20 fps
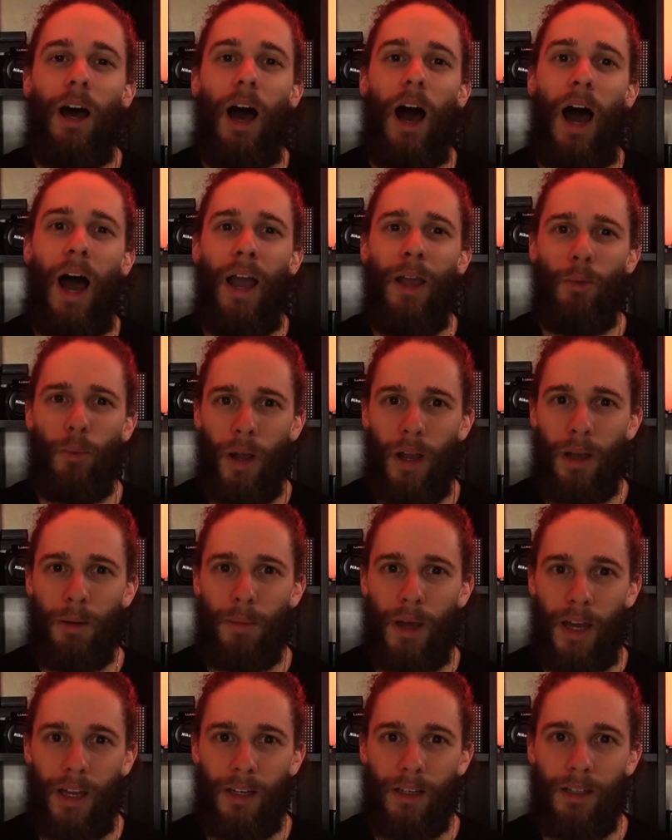I
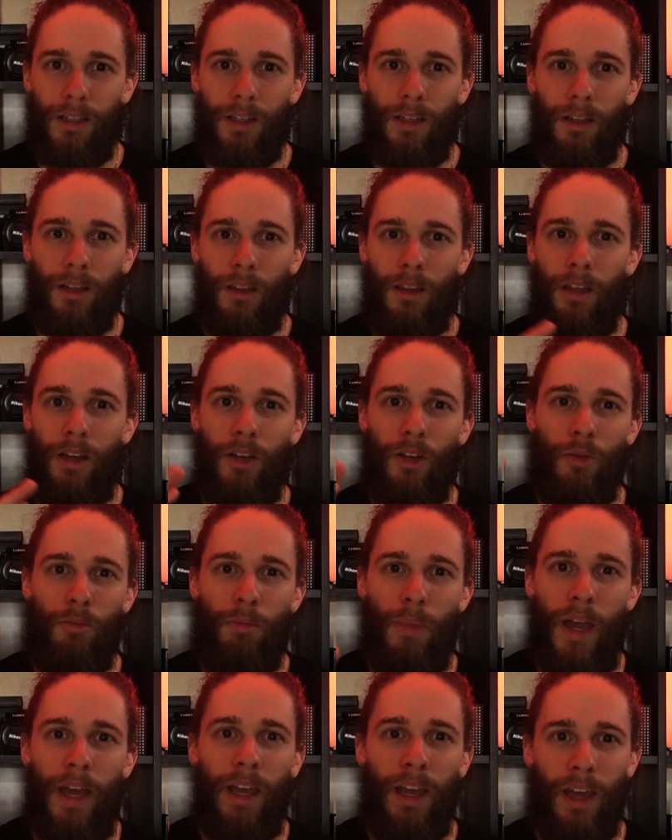recommend that you
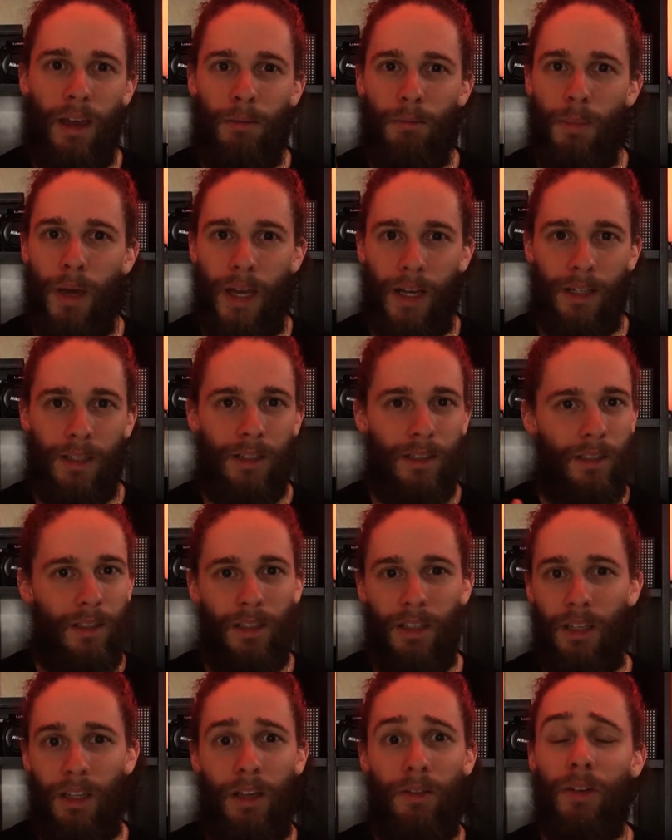make a
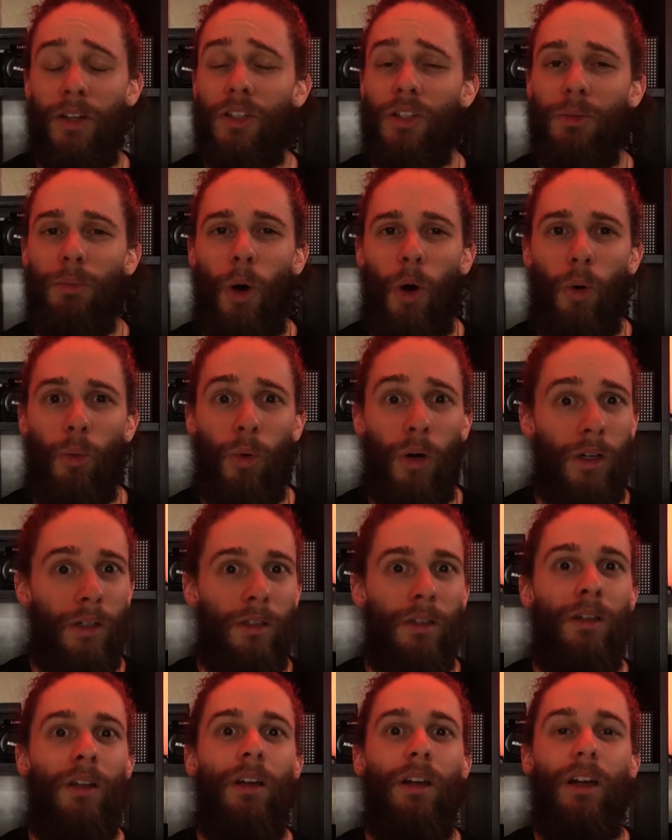mix, even a small
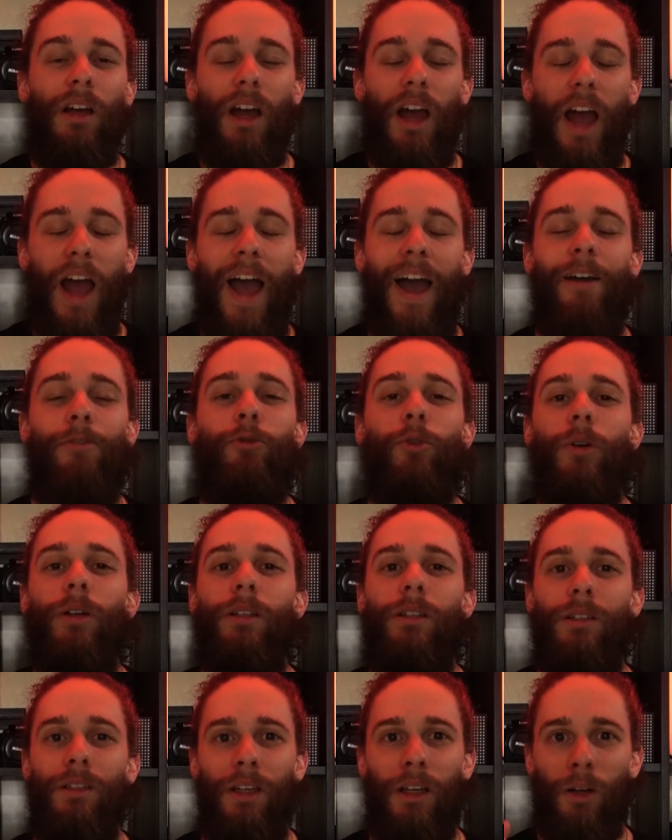one, every
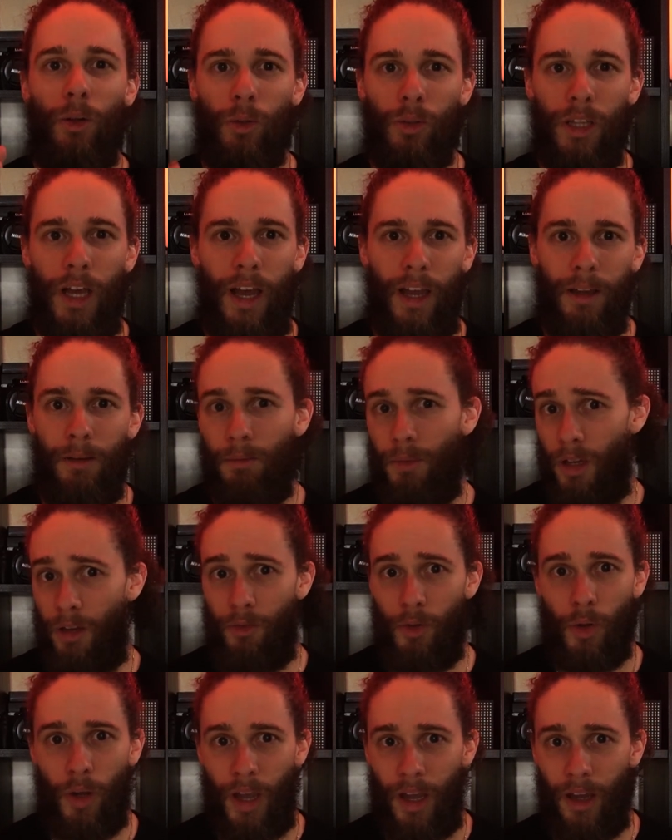single day,
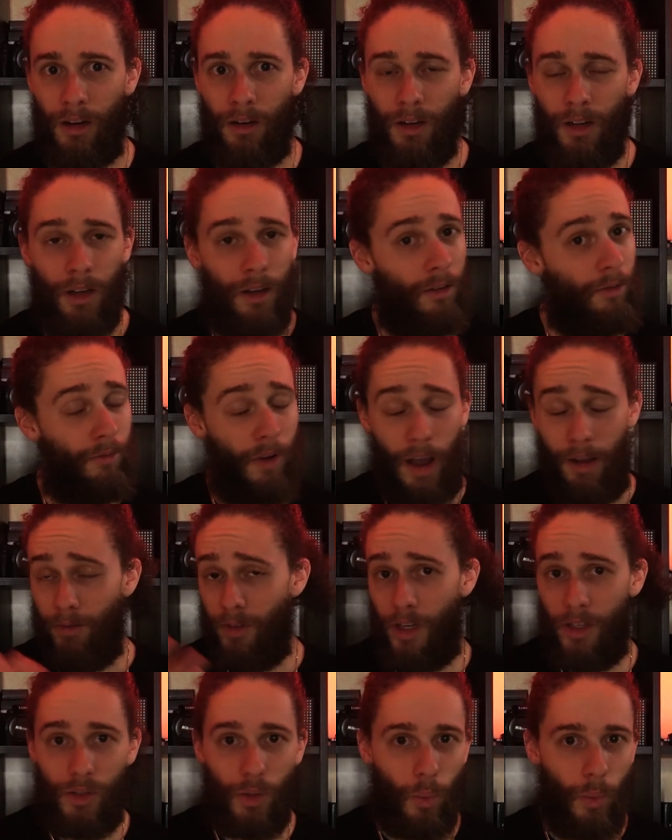if you can. 5
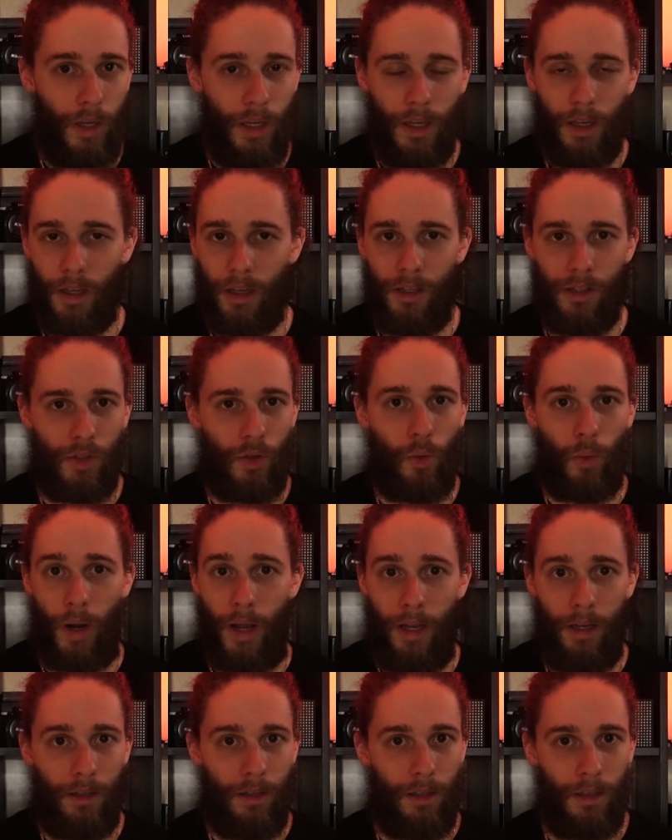days a week is
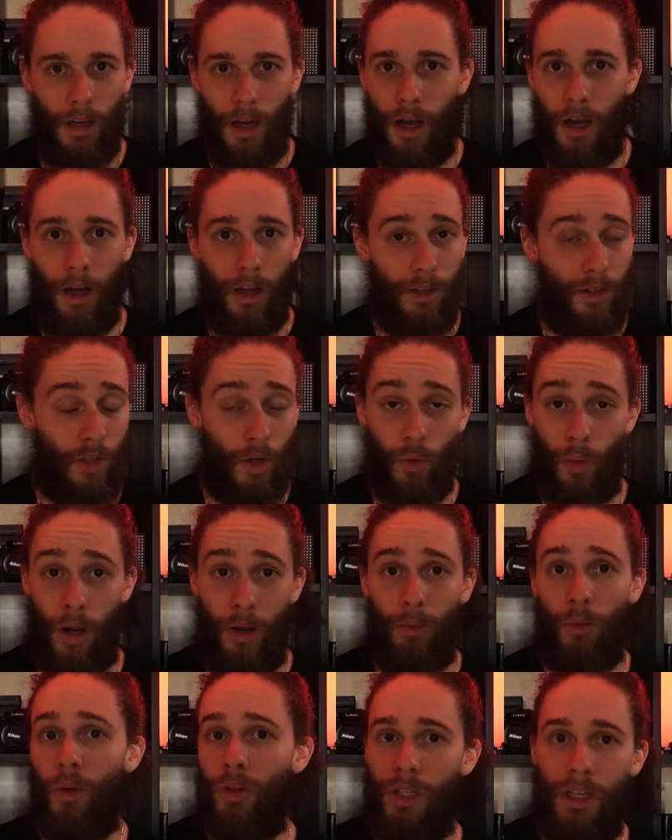great. It's a
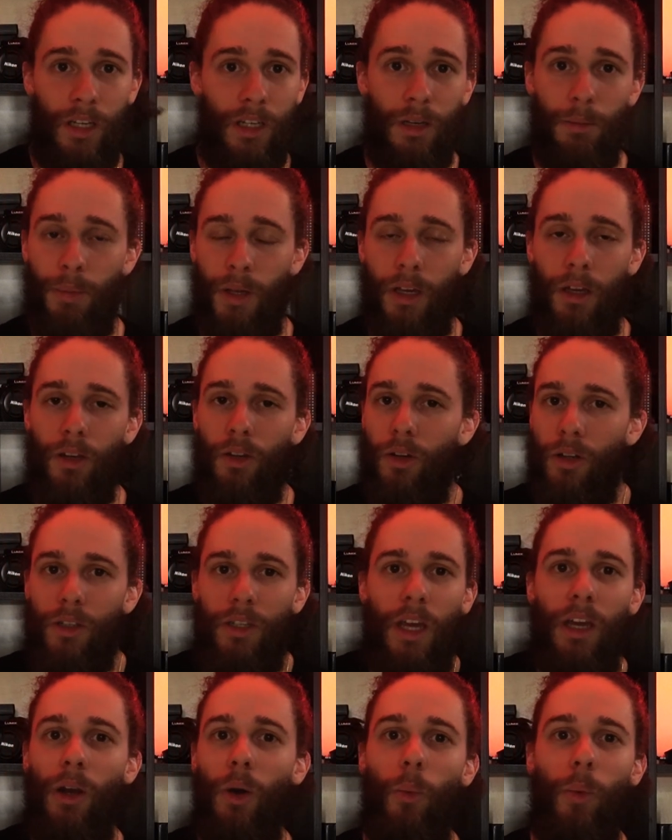great routine to be in. You can
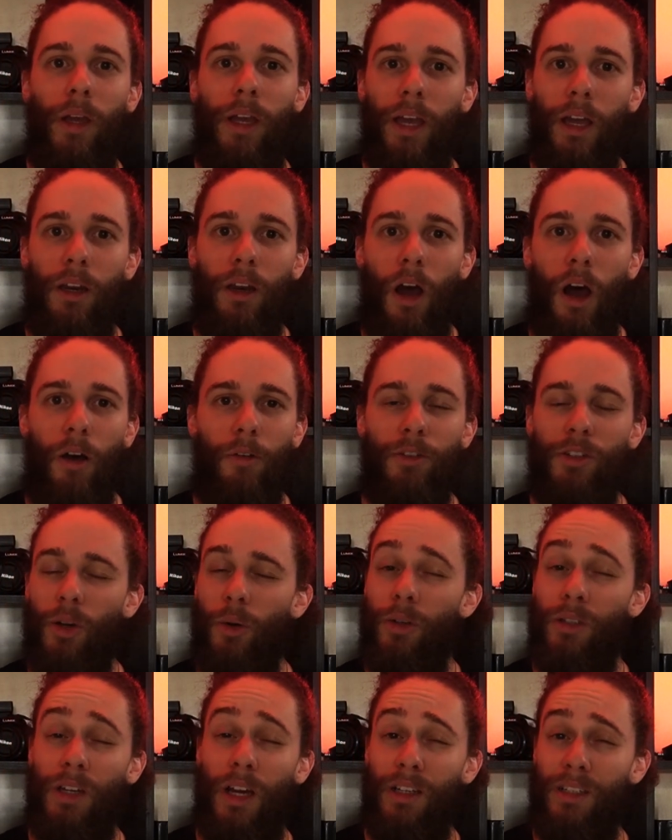take a weekend off. It's
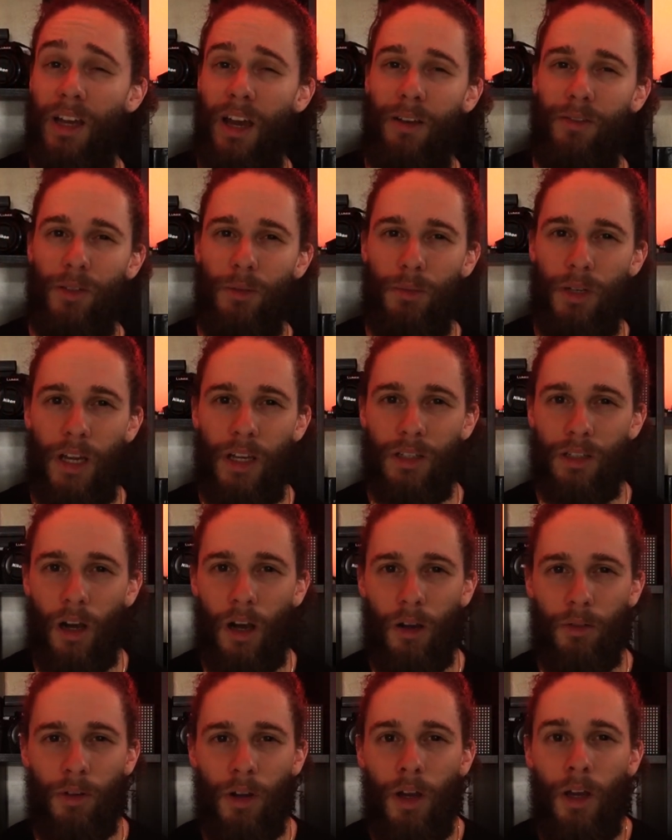always nice to have some days
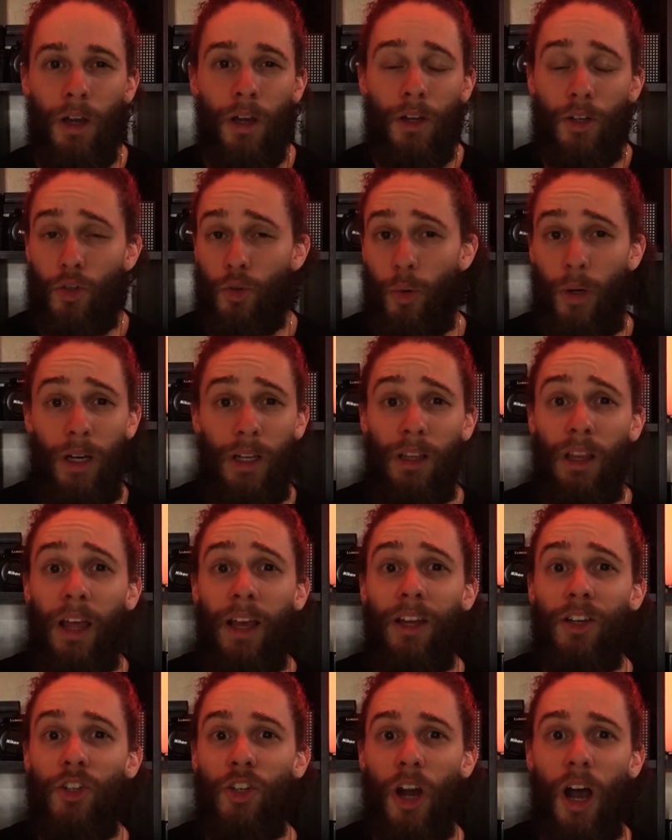off. Treat it
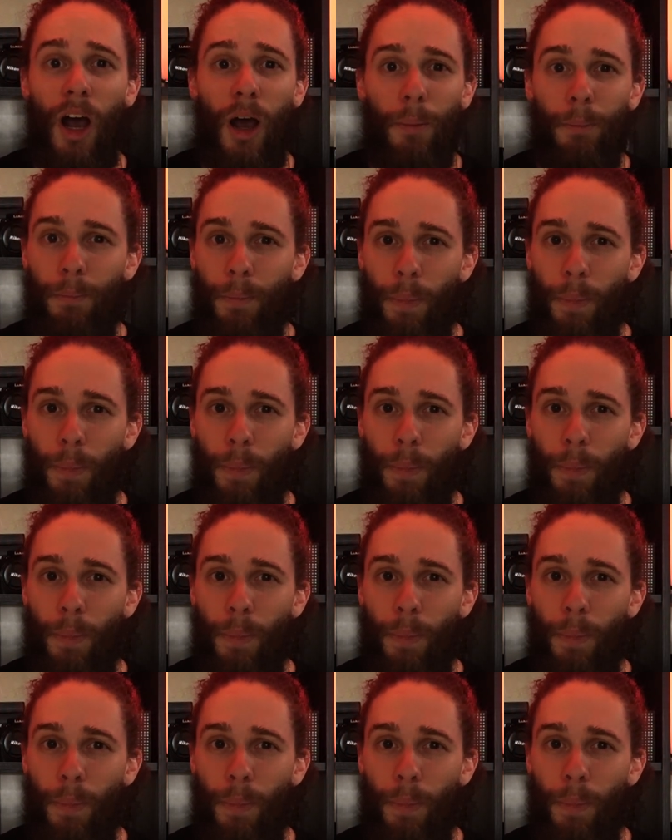like a job.